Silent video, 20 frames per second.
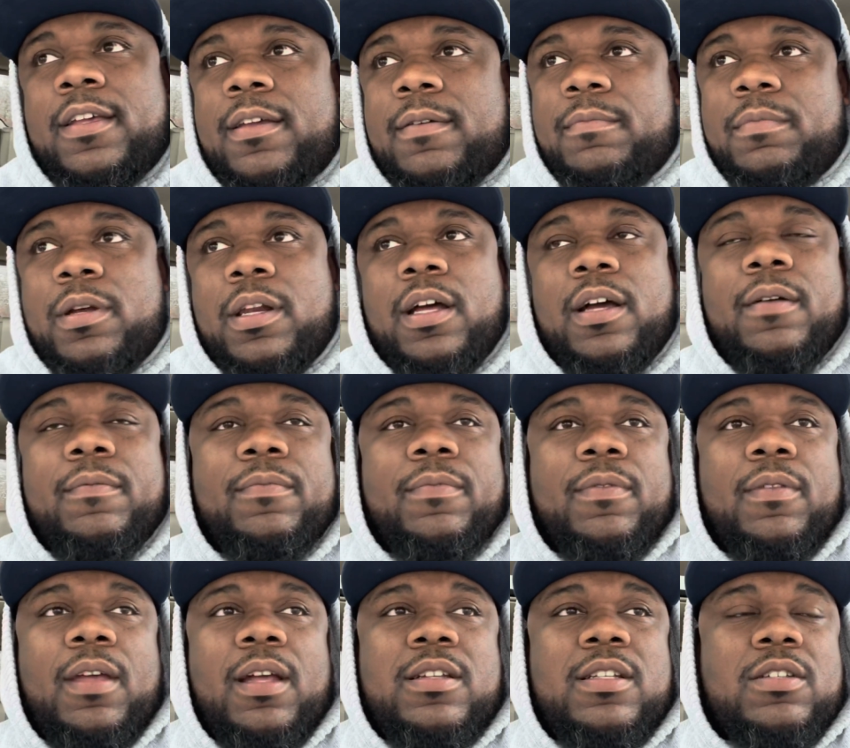But um,
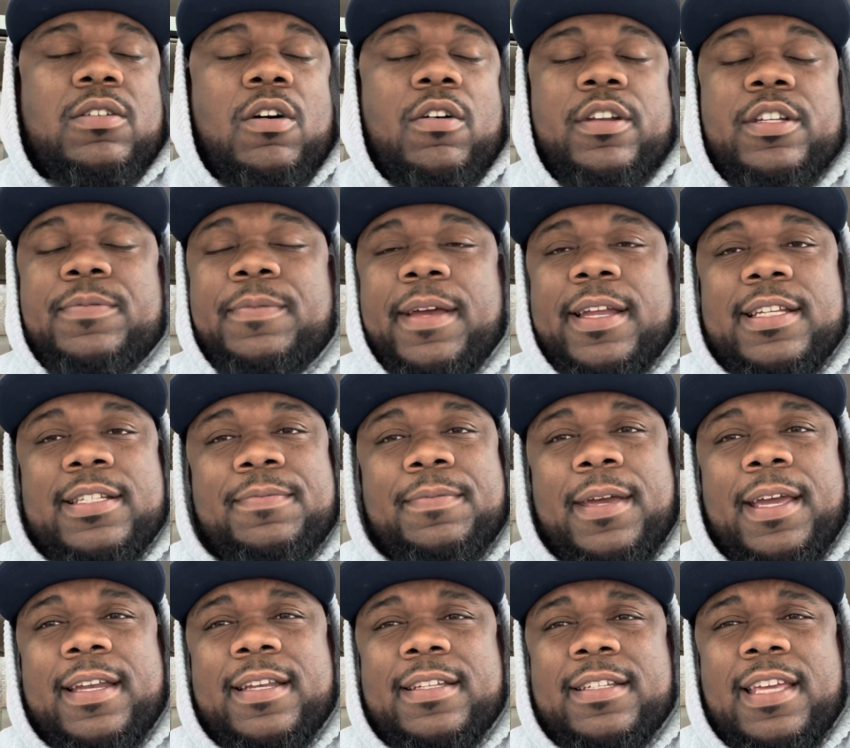I just call it a spade a
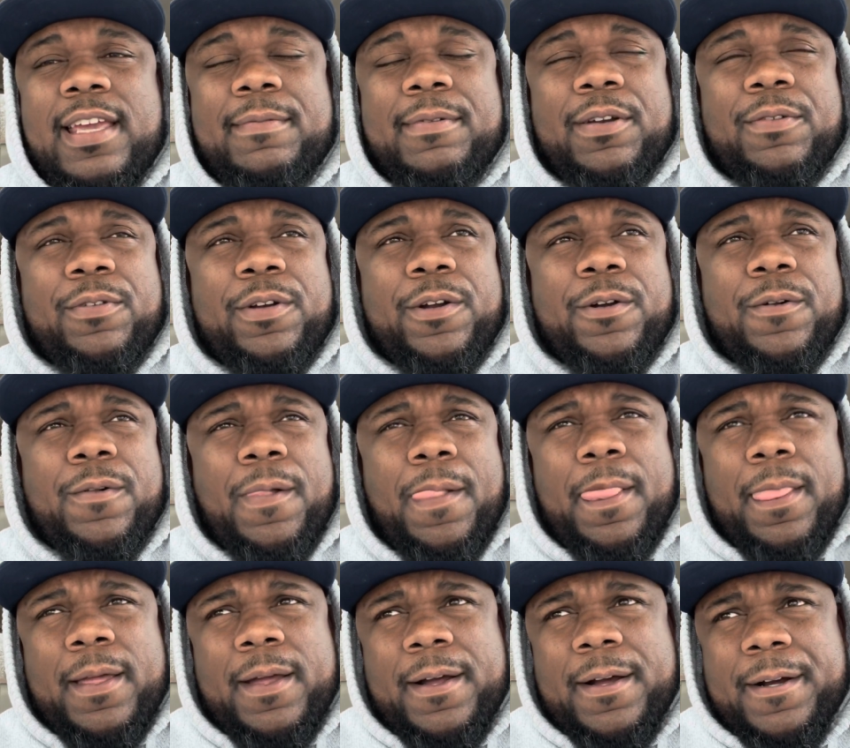spade, keeping it real.
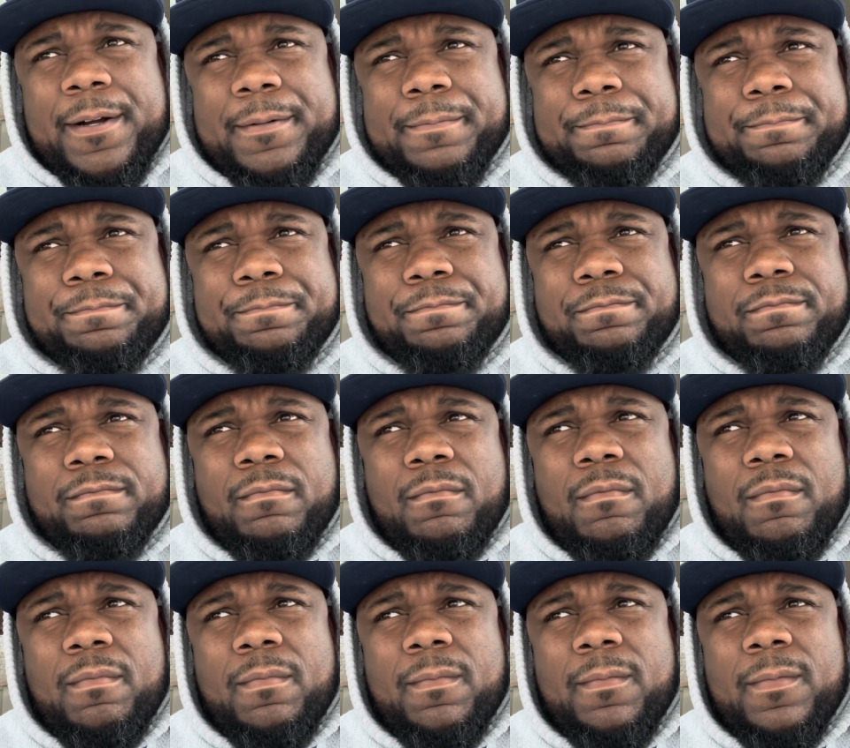Um,
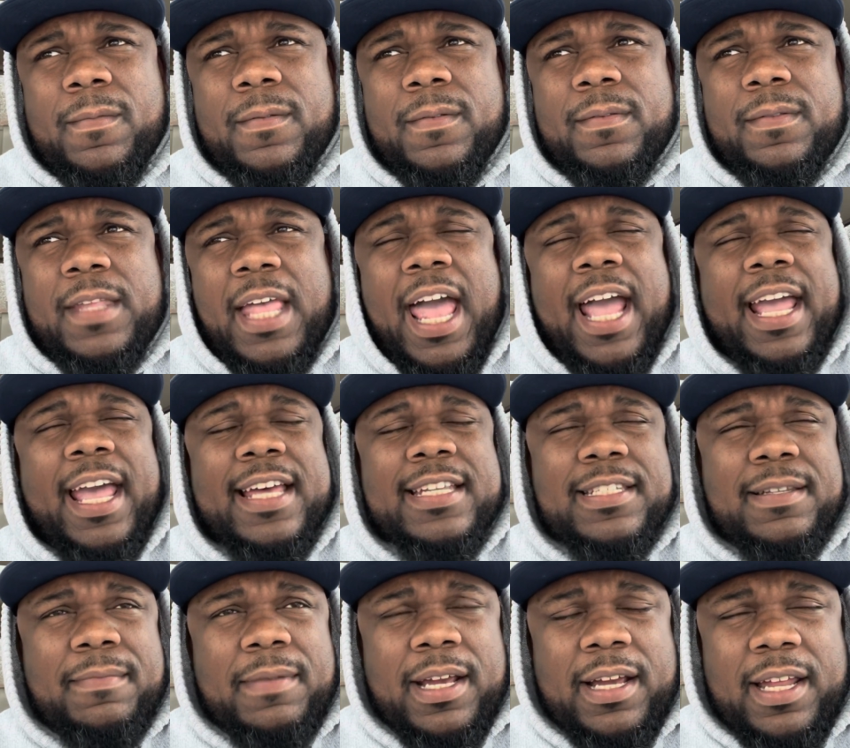Dak has
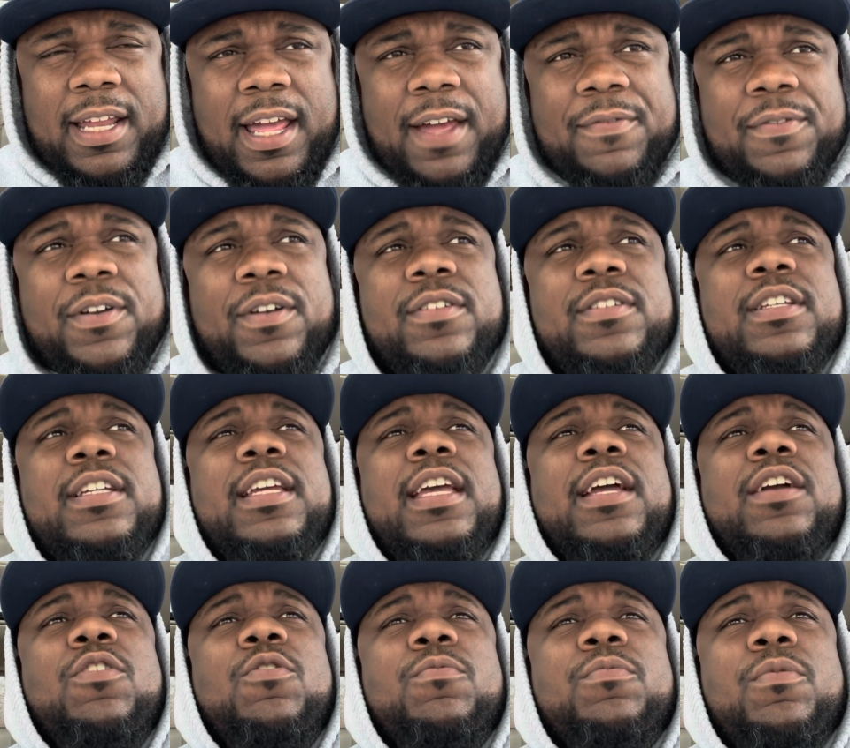to make an effort to
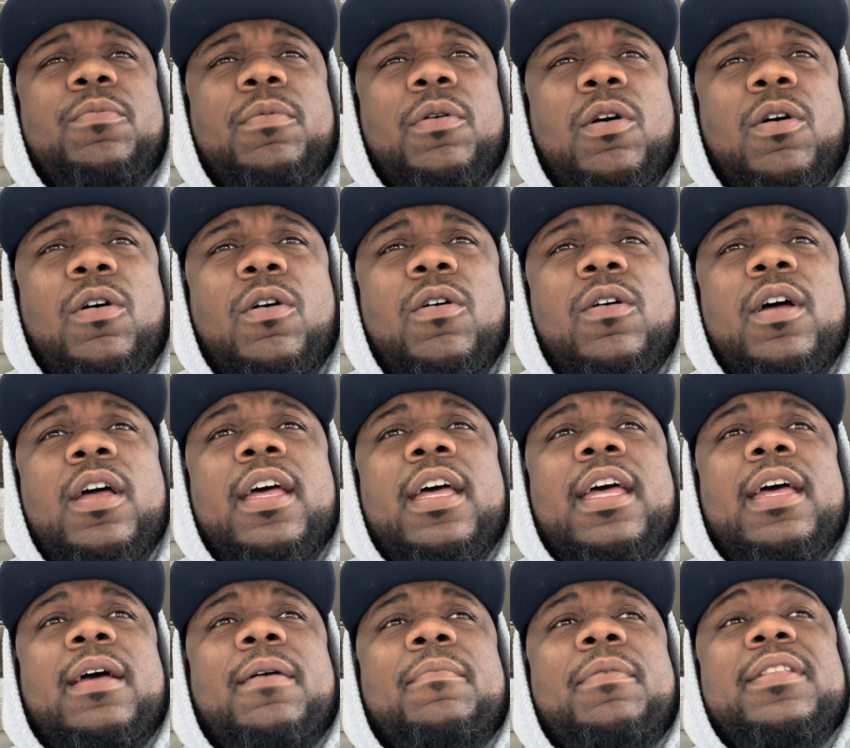get Coop the ball,
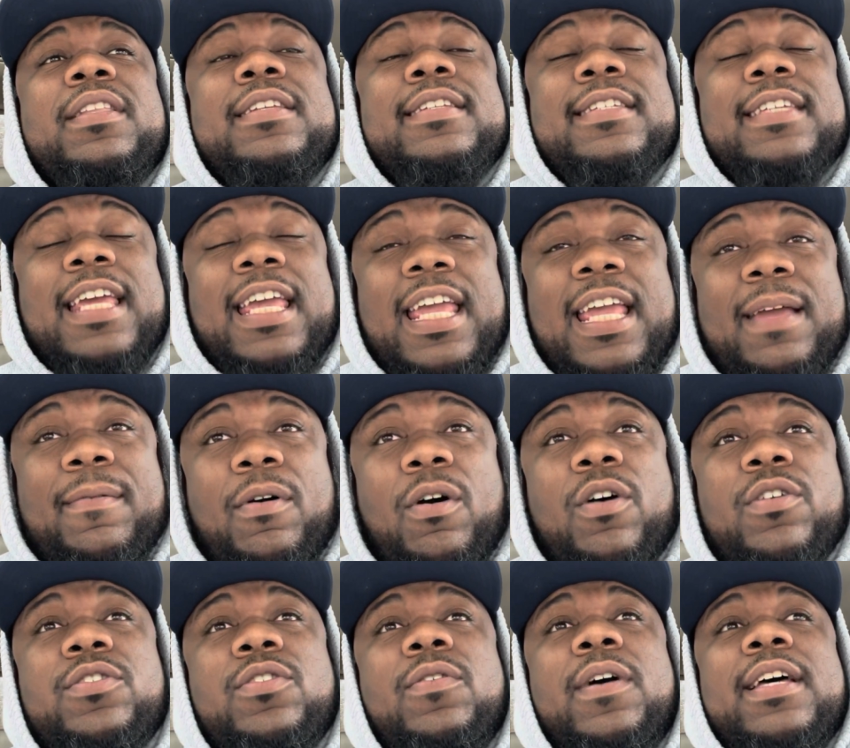but the scheme
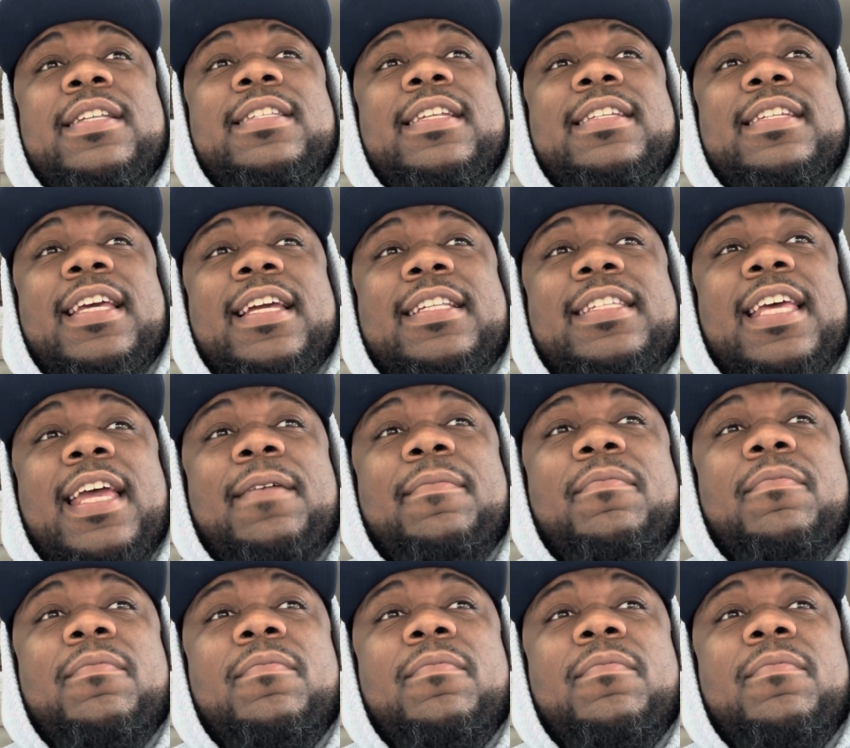also has to dictate